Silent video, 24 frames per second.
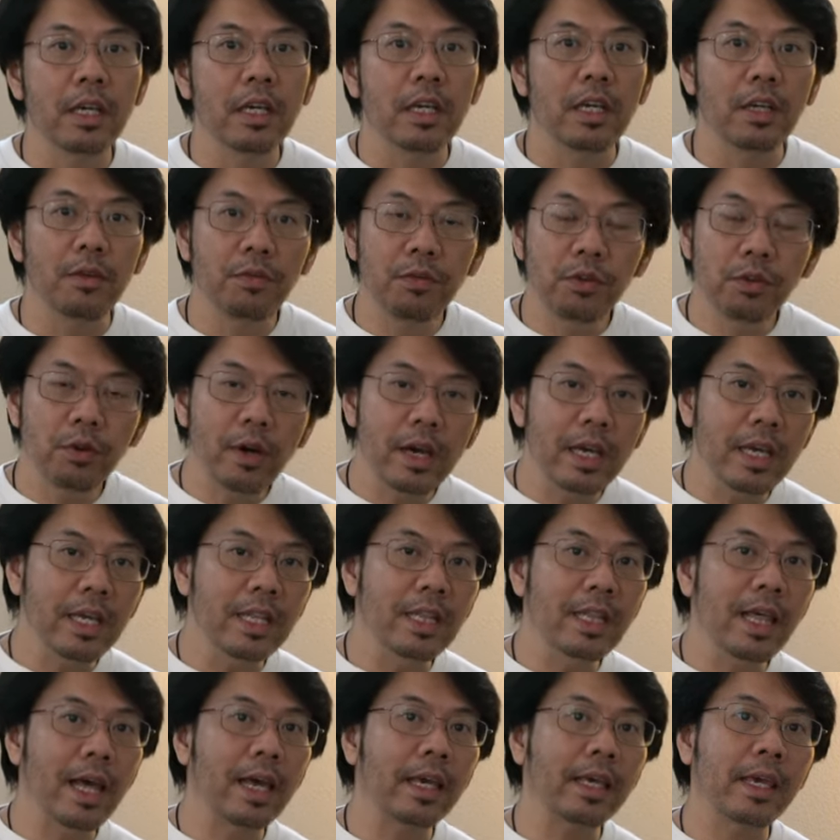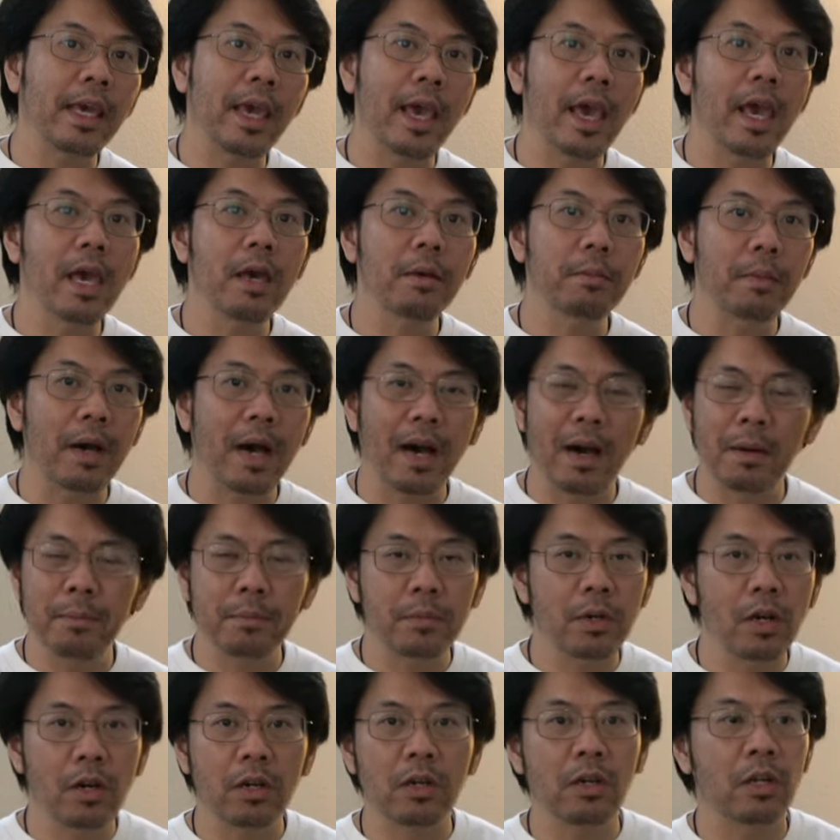If you are in that camp,
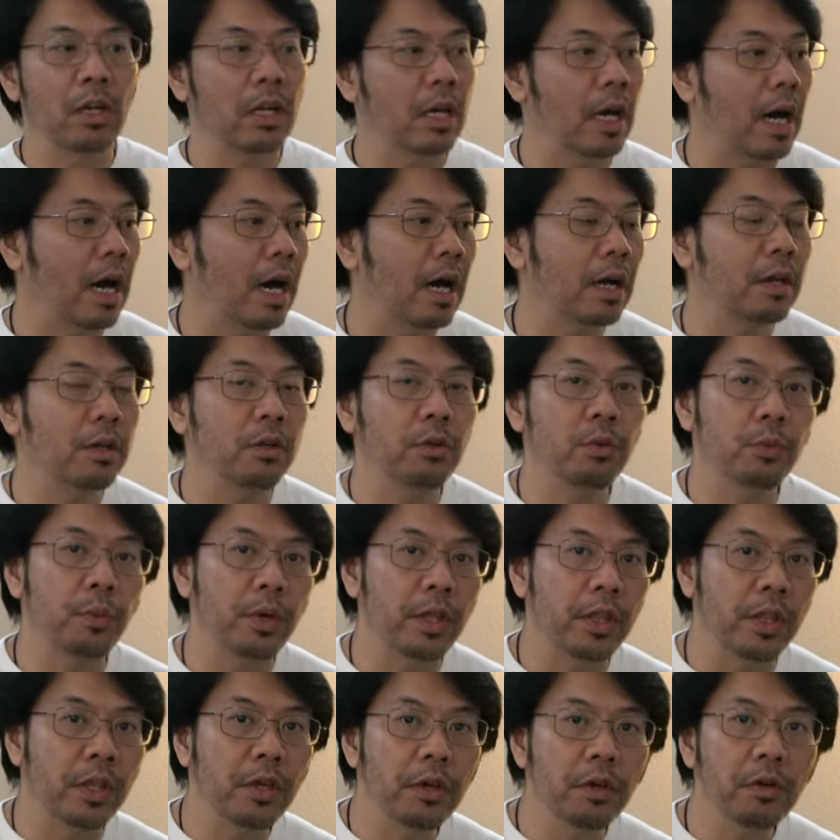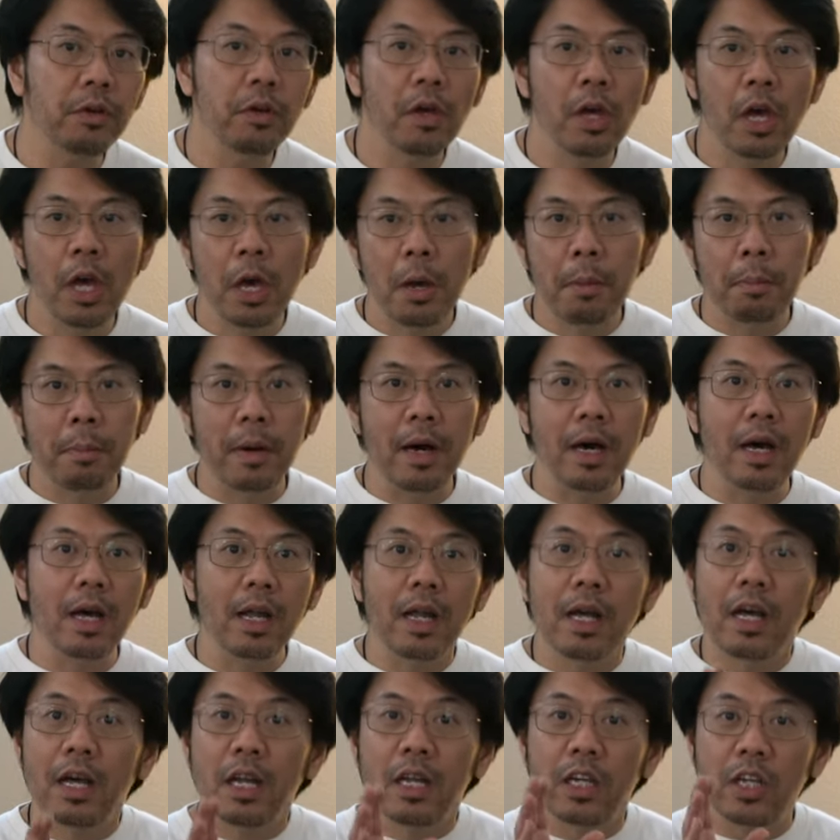I'm not gonna argue with you,
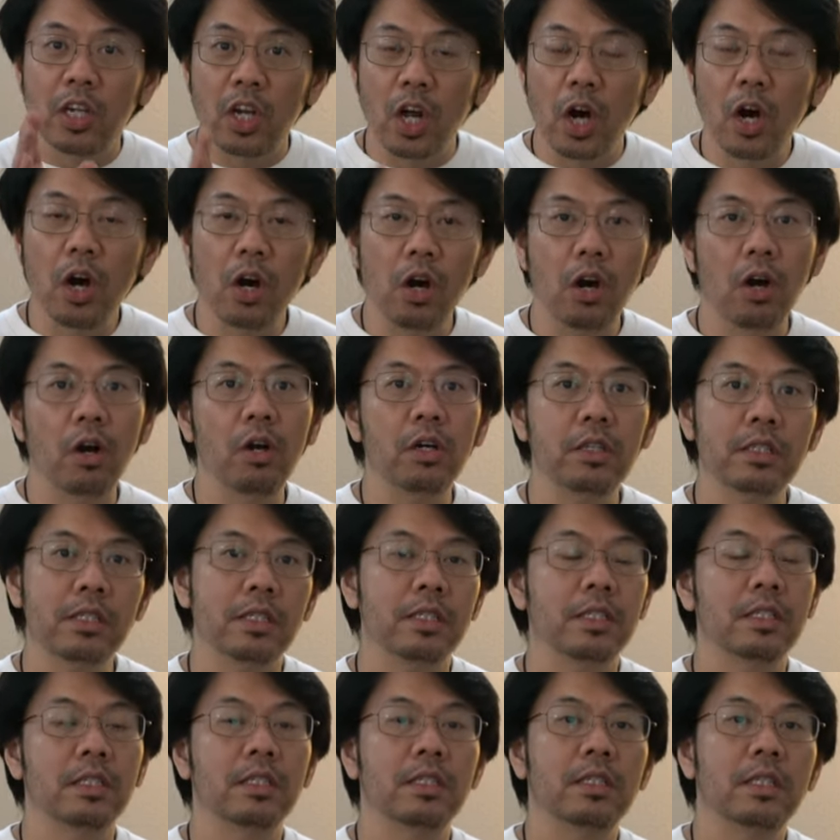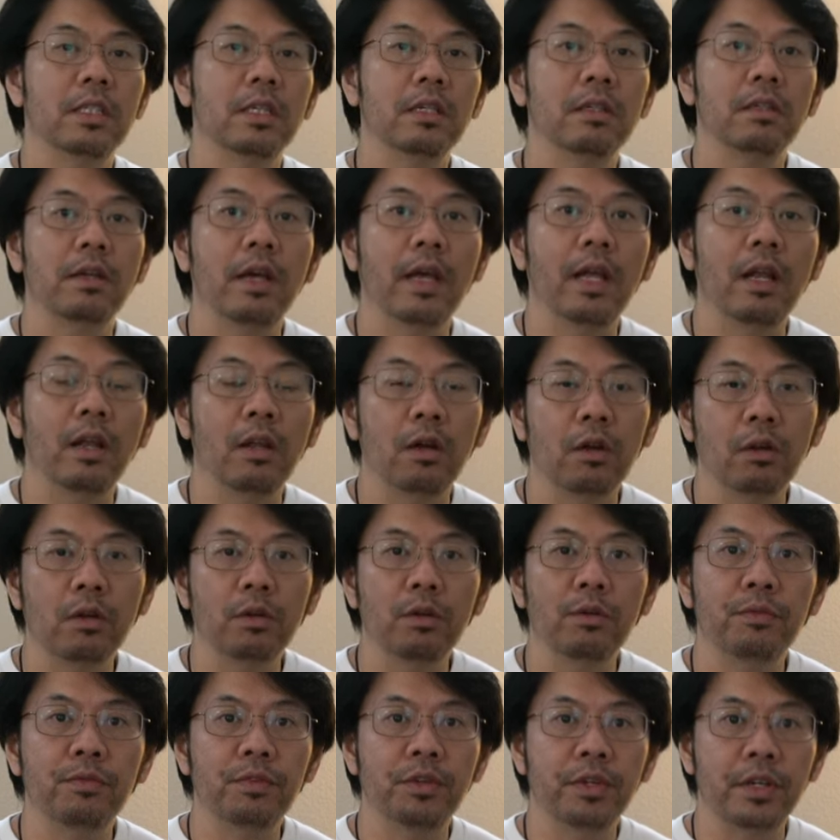but not all the digital analog
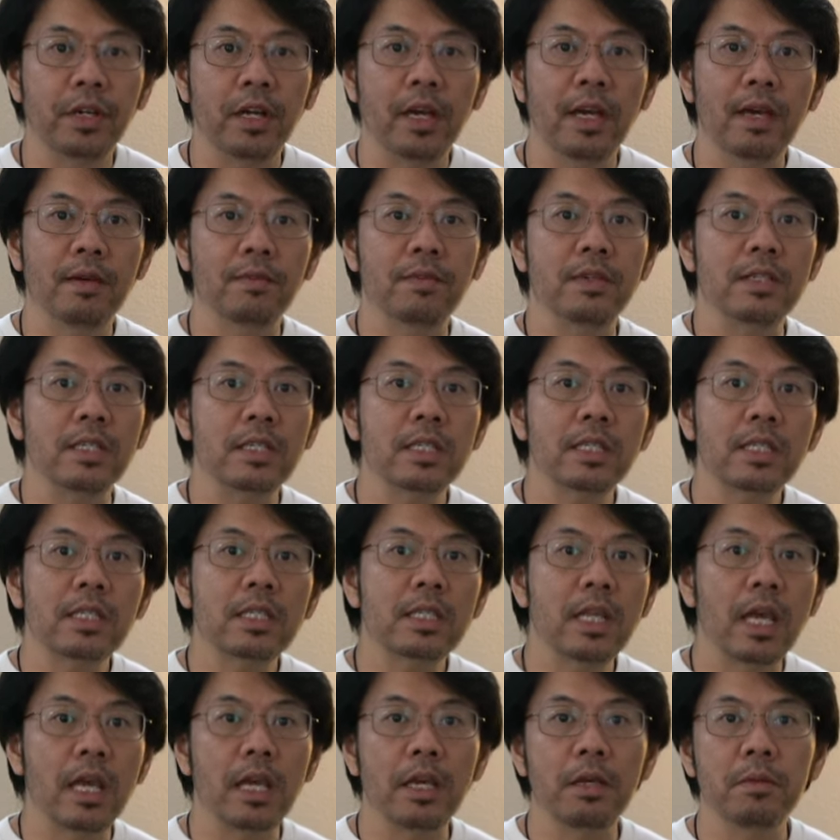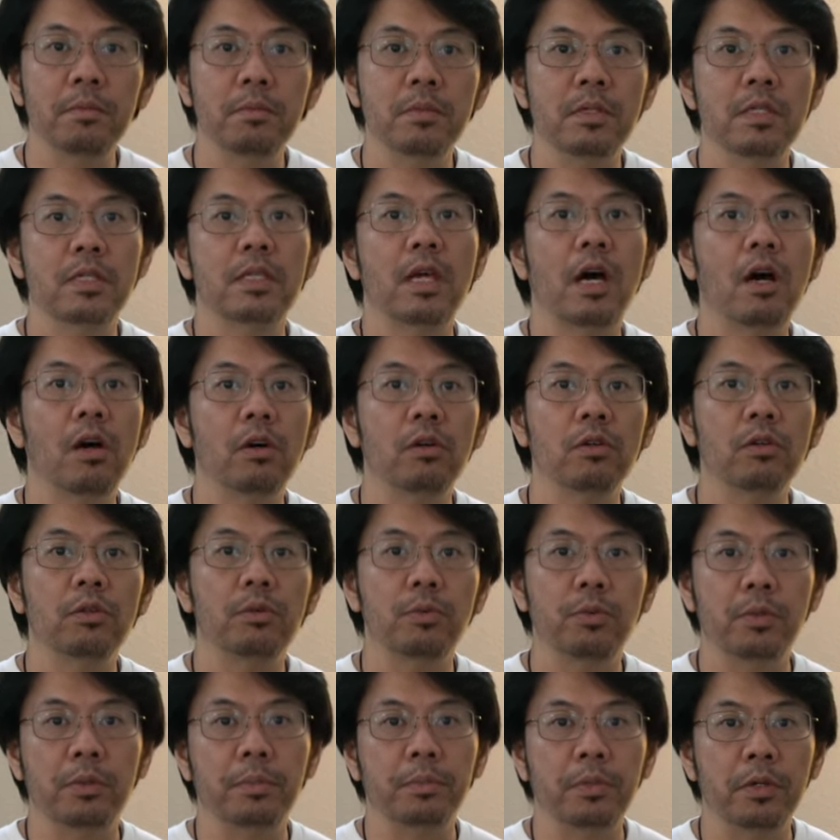converter have a same sound
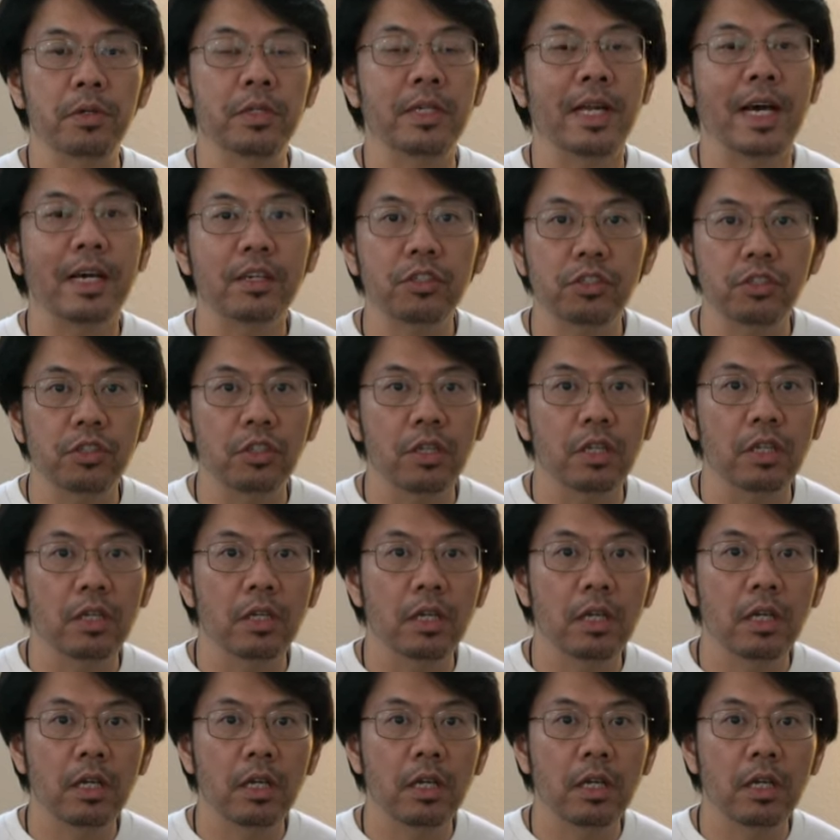reproduction.